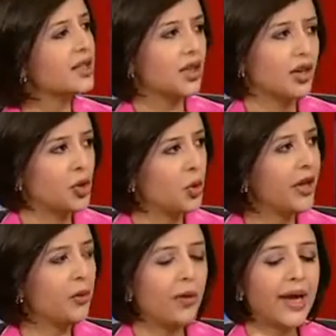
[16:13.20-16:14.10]
is
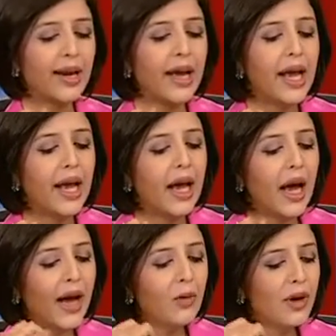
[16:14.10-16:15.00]
doing well.
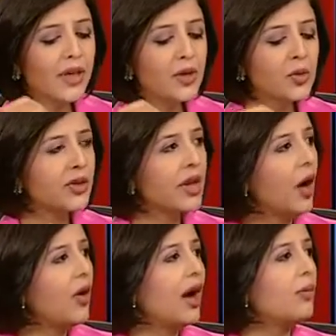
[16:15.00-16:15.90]
I wanted to
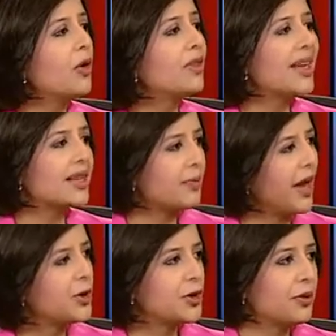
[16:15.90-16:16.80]
now harp on the
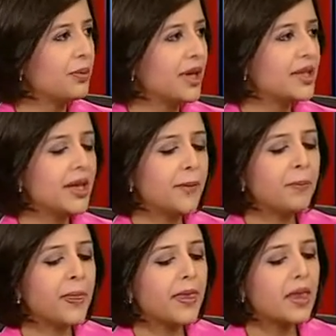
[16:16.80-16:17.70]
expansion bit.
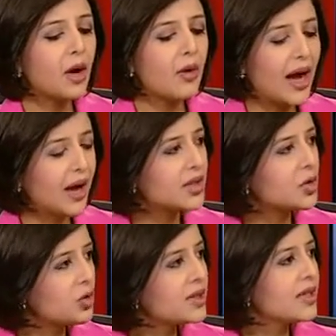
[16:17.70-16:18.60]
Now, our
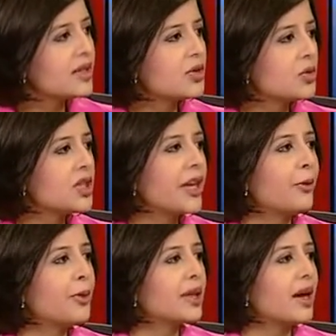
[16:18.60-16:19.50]
sources do
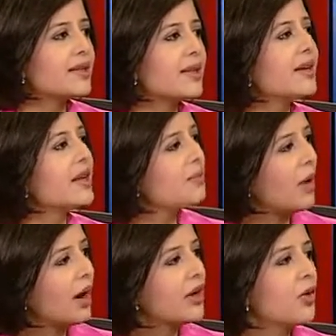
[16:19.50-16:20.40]
share with us that as
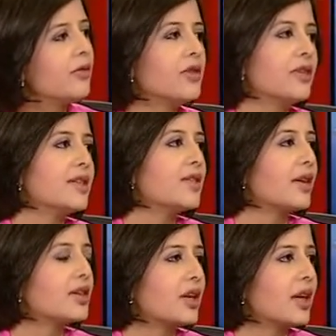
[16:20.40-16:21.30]
part of the
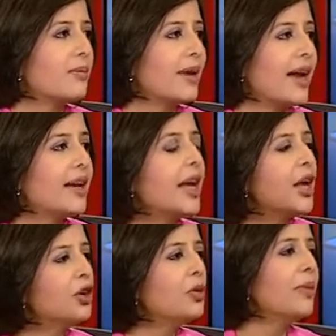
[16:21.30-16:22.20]
restructuring plan,
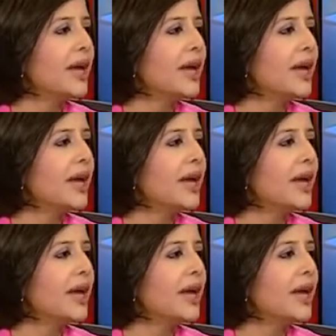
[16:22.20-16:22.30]
you